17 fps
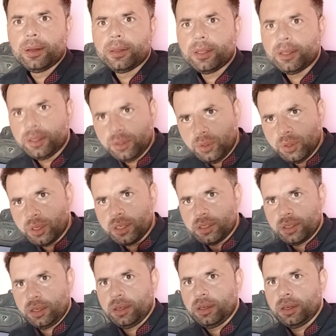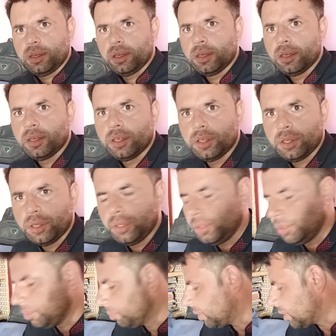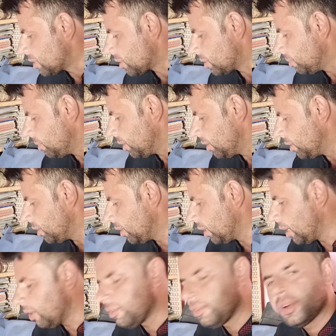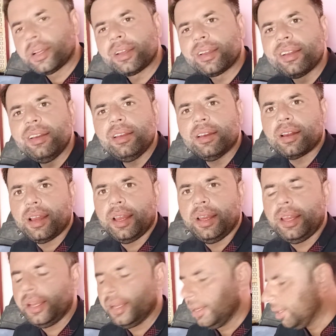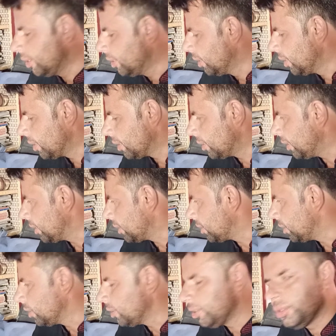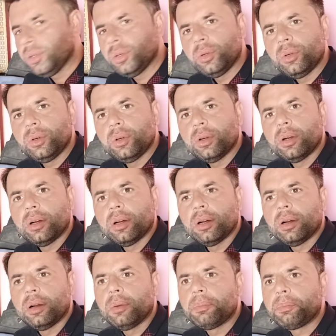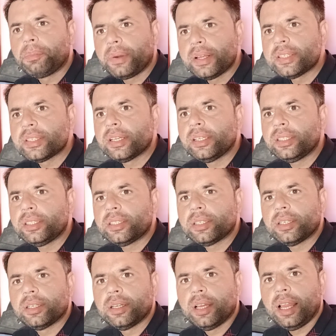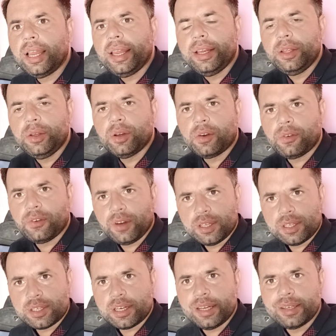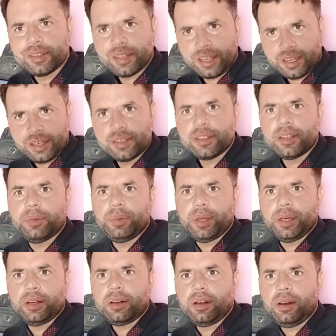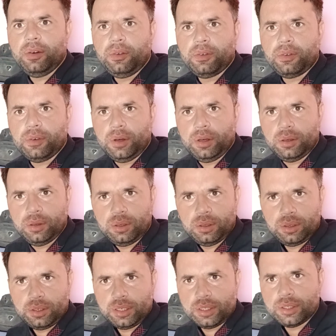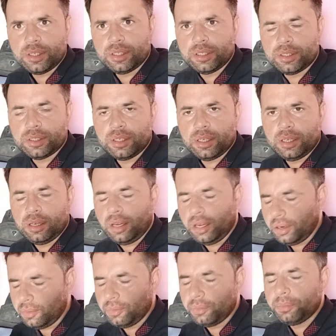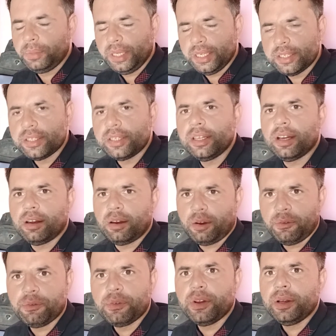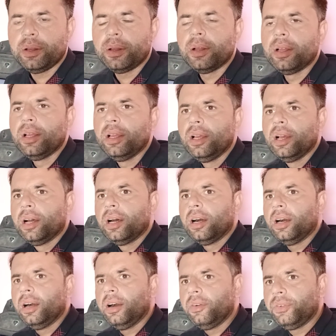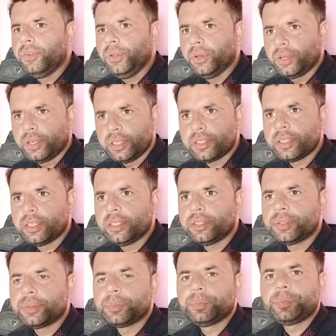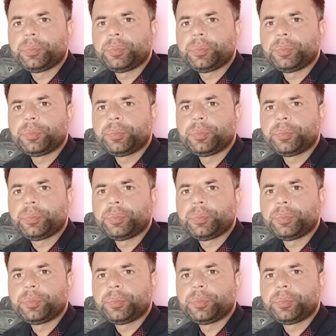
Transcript: it. You must have a clear idea that you present in your first and second seminar of research or PhD or MPhil of your research.